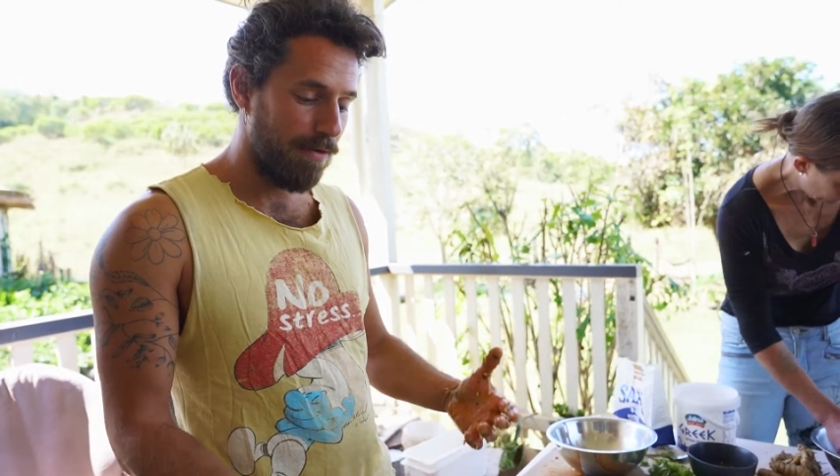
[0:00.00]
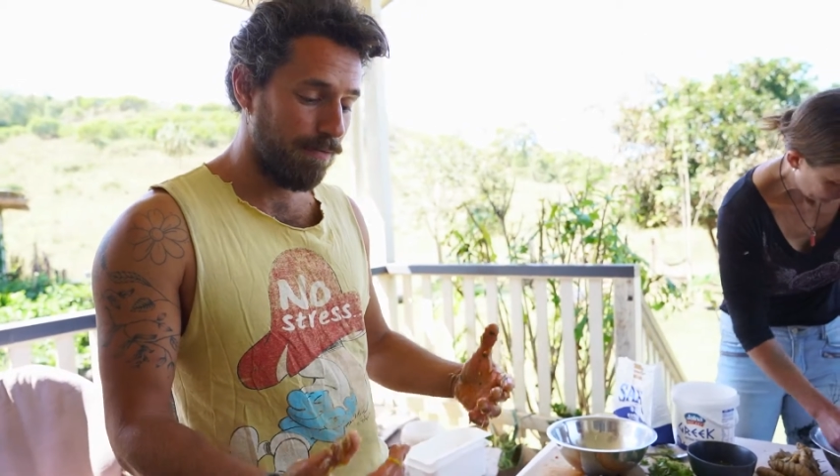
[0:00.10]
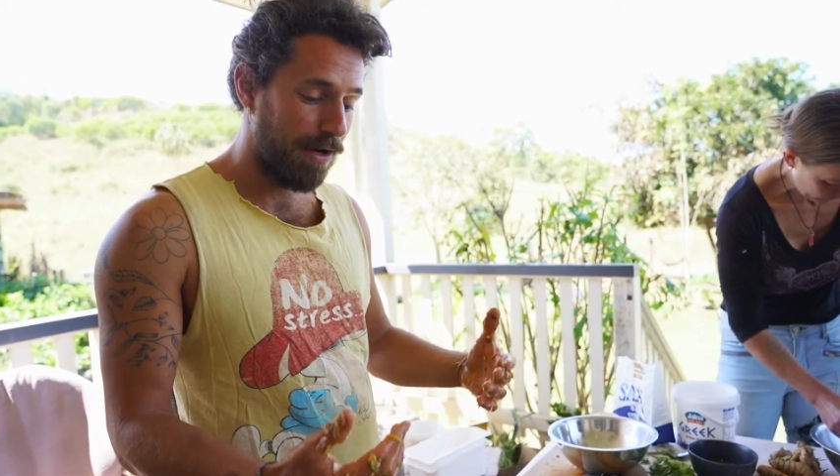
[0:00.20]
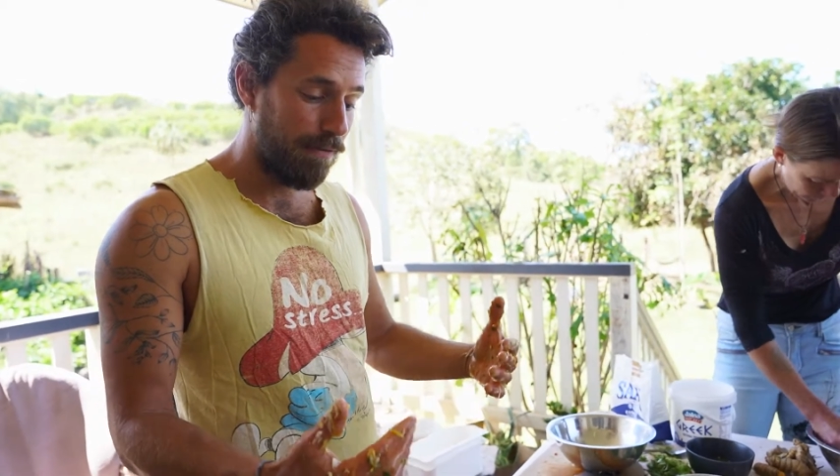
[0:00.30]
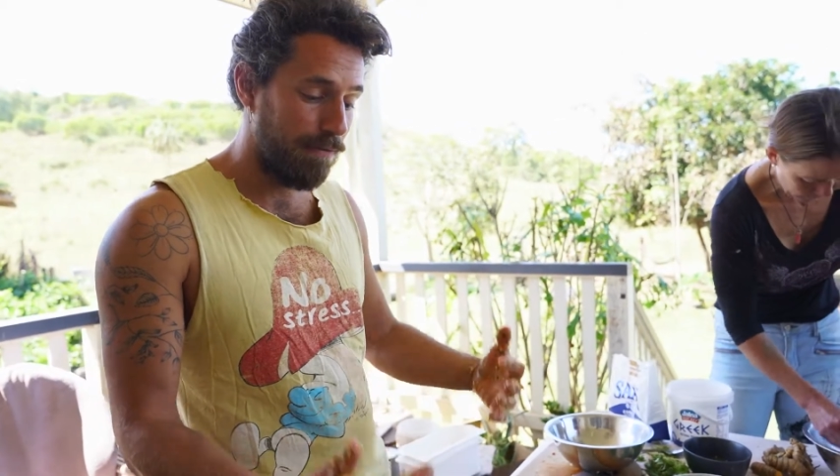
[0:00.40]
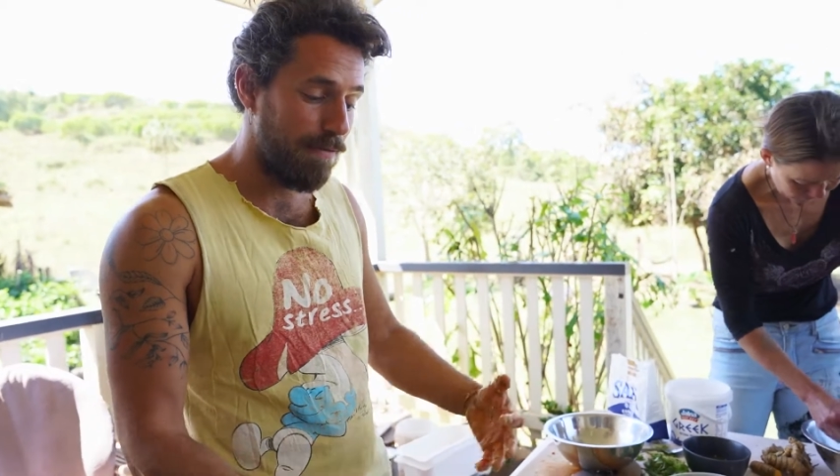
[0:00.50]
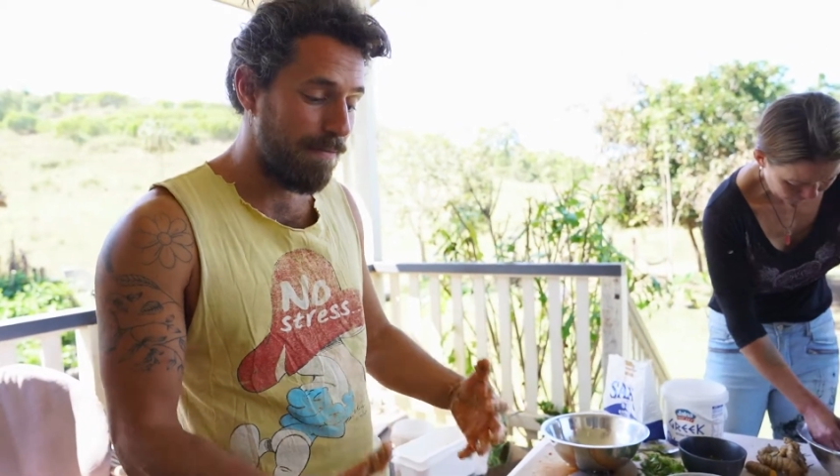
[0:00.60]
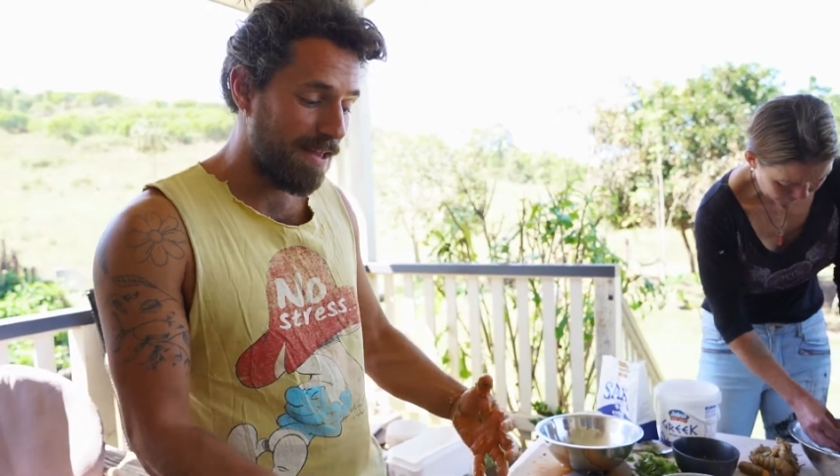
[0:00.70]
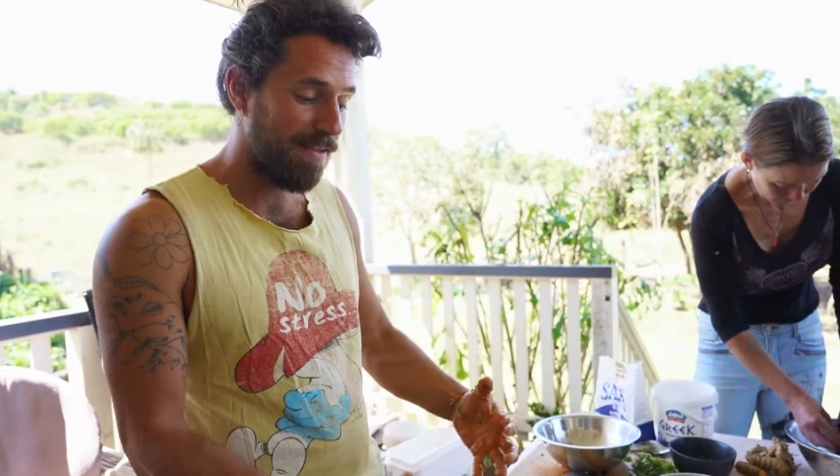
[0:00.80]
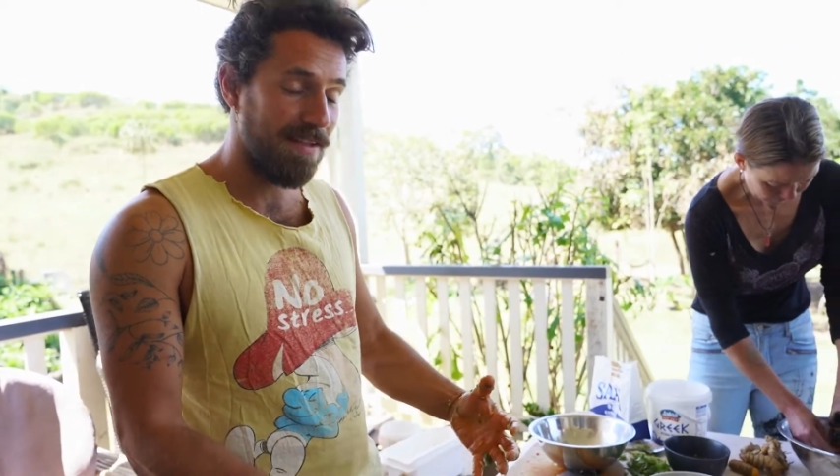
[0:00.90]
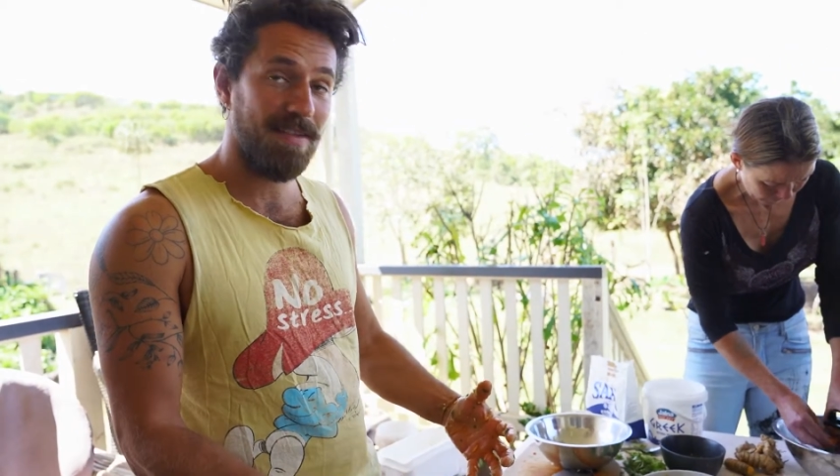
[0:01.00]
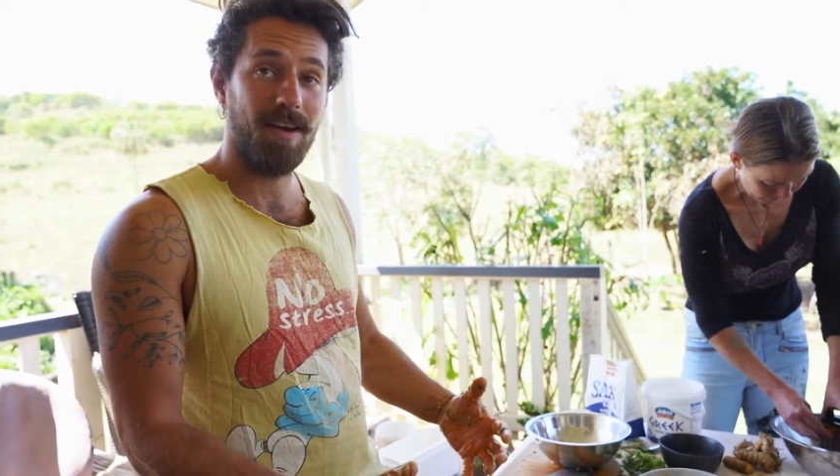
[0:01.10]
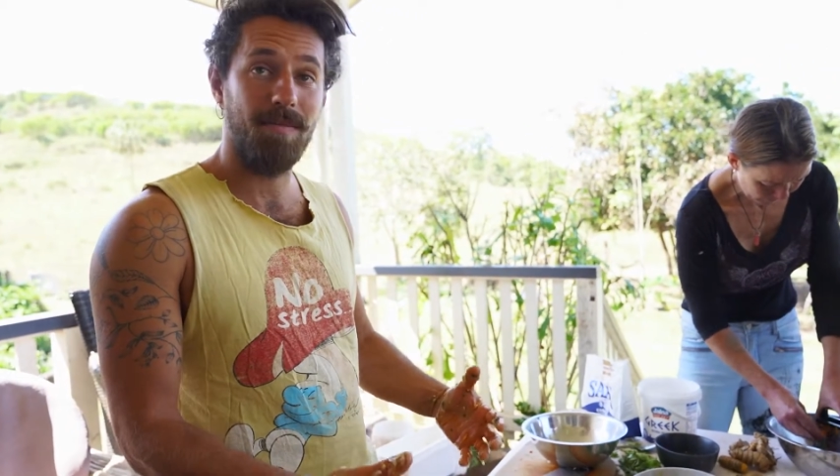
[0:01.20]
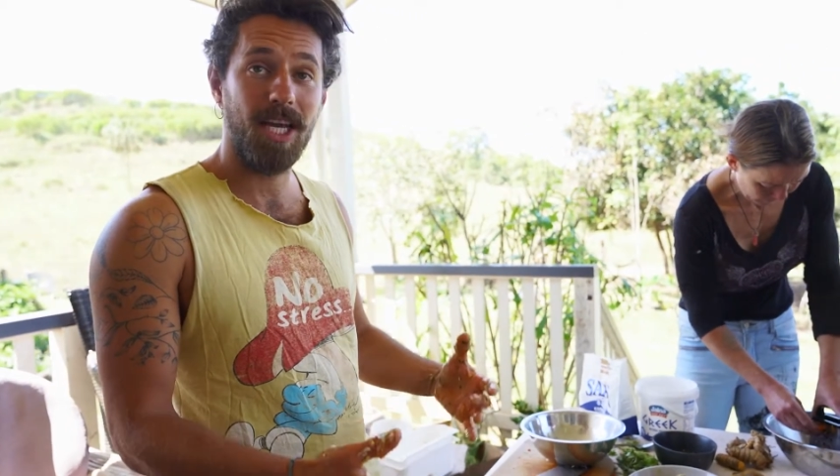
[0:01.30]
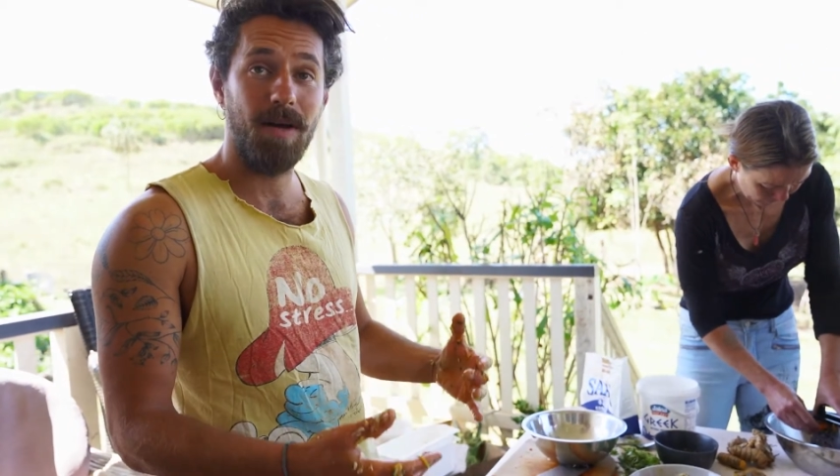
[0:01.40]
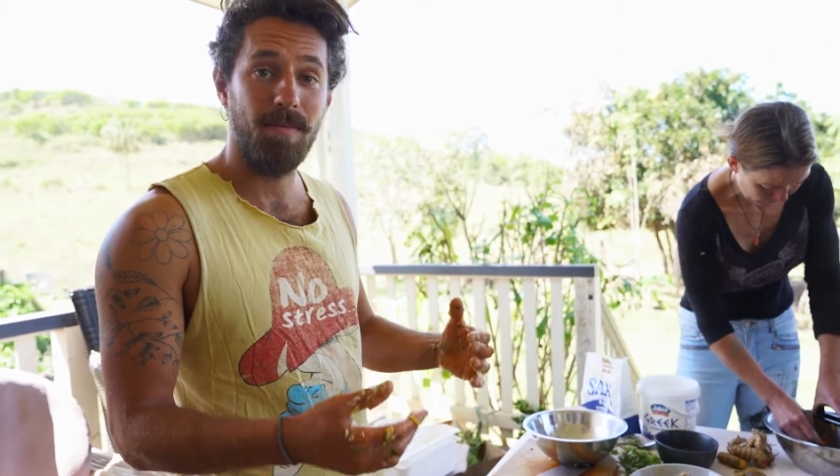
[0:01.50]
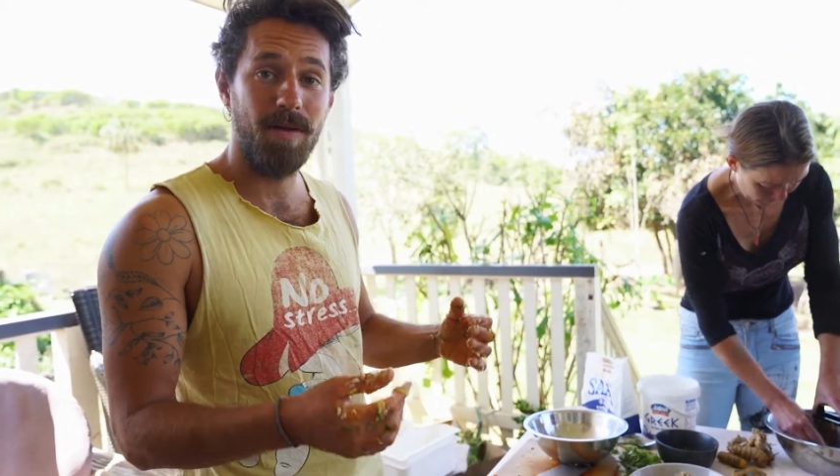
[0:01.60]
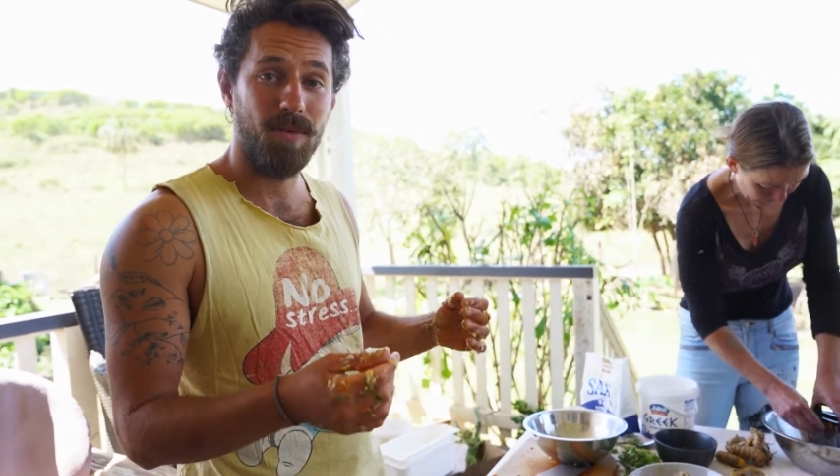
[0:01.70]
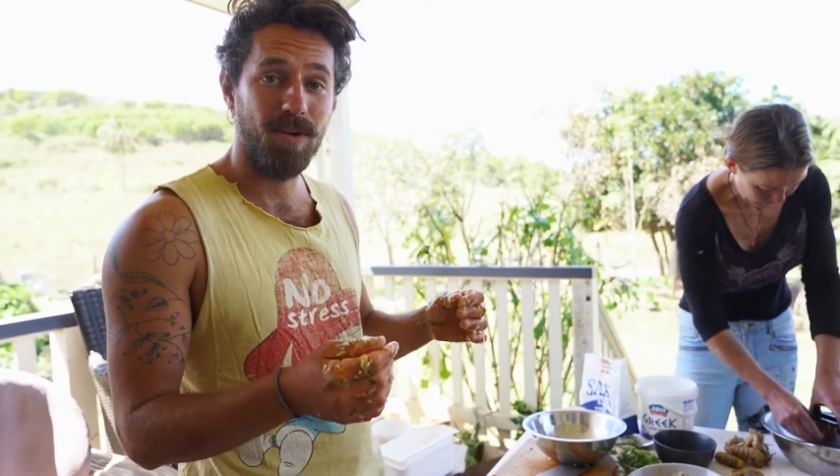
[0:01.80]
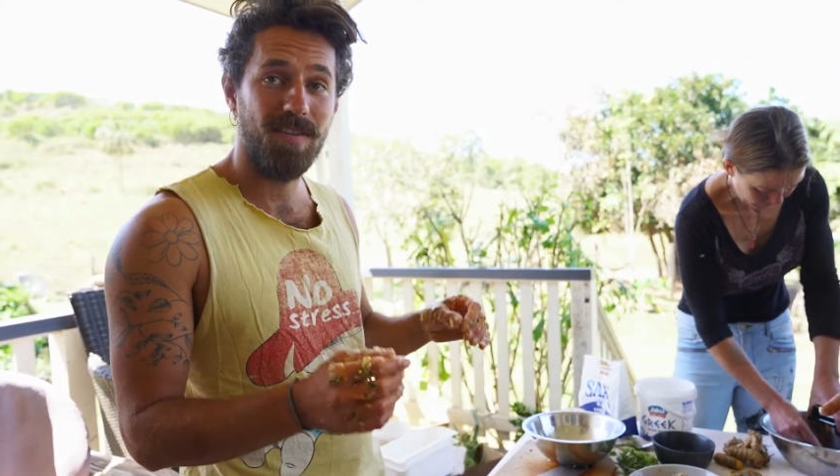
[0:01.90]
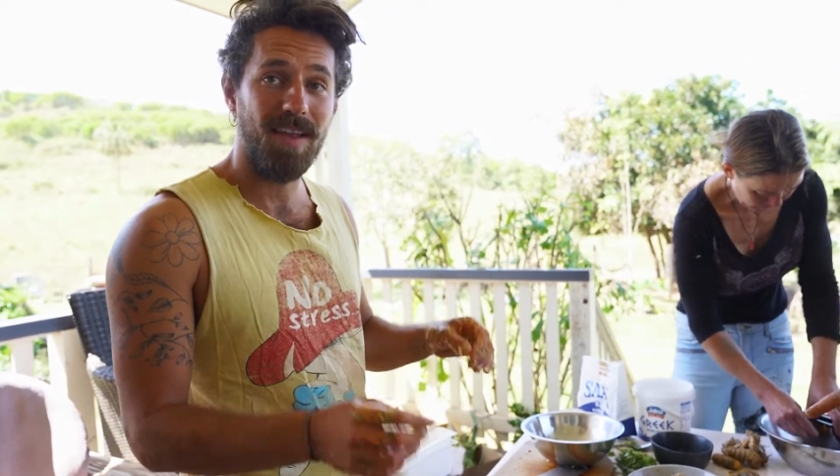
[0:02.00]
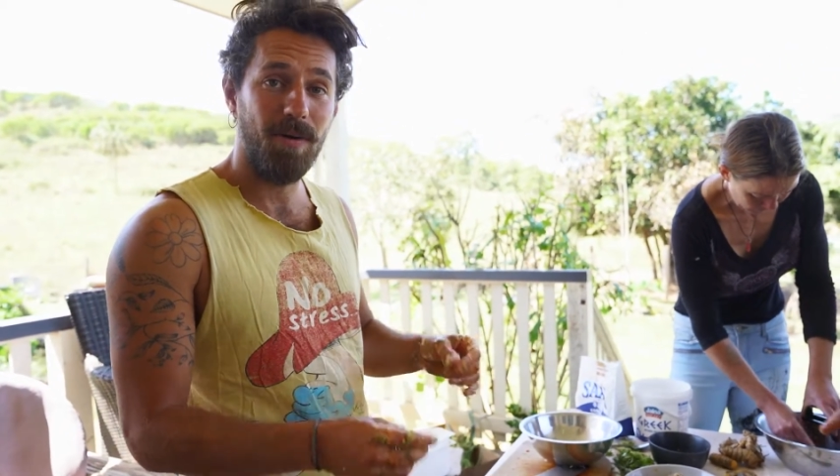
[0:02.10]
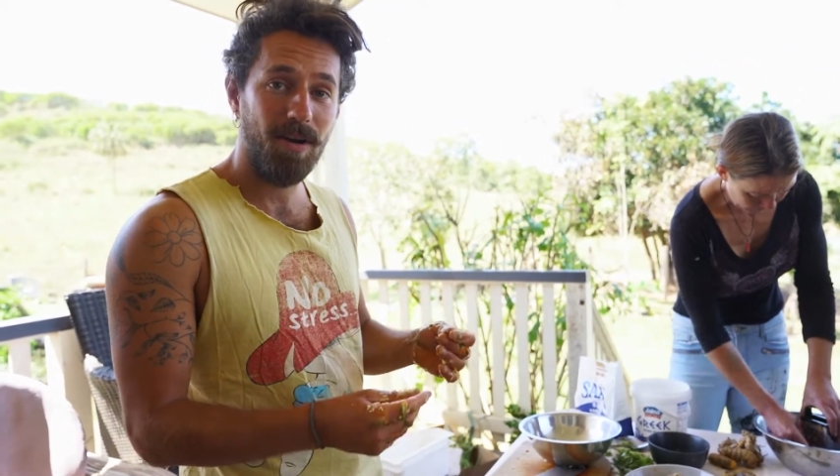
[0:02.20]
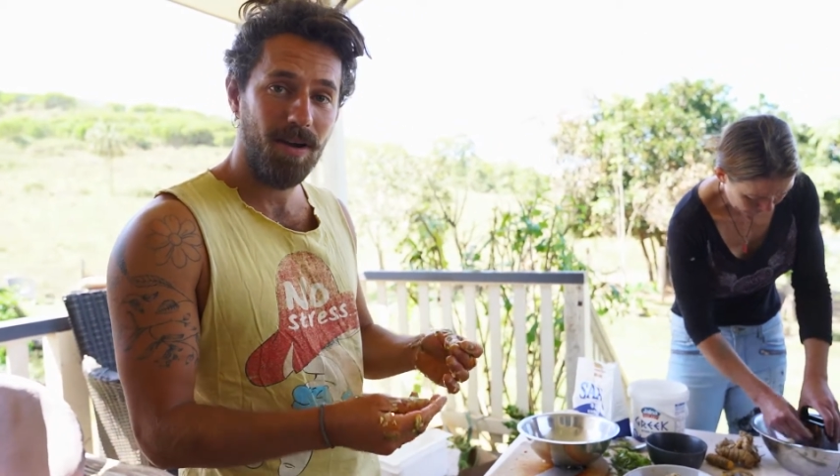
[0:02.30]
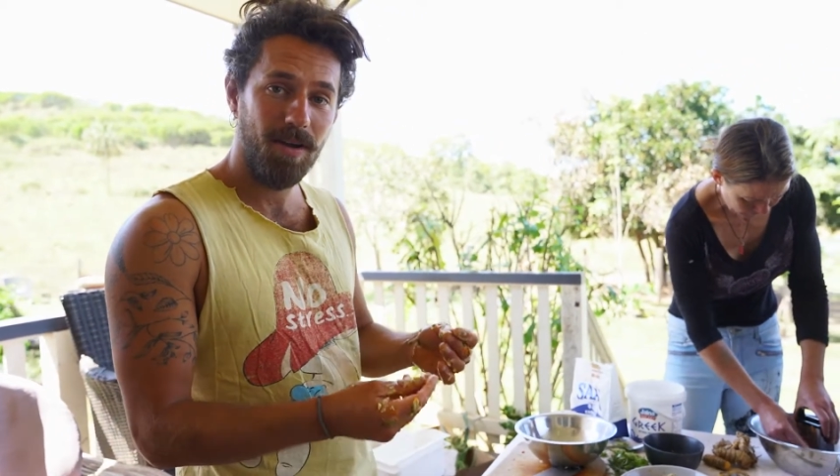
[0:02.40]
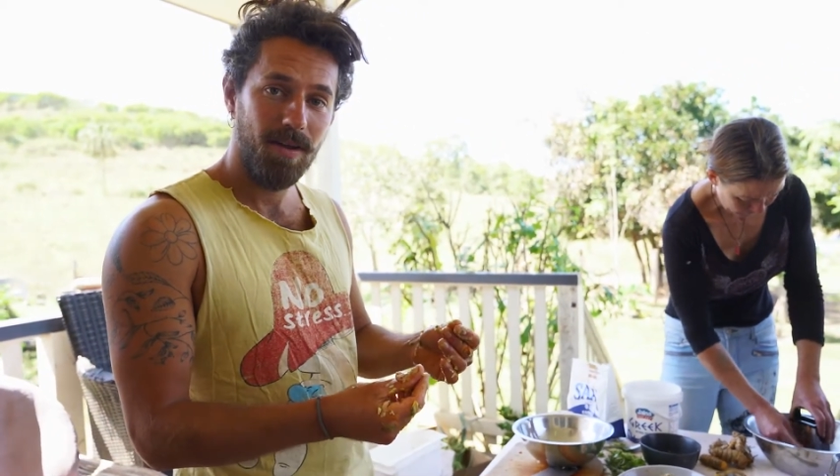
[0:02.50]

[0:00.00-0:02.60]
when it ferments, it's going to become a bit more sour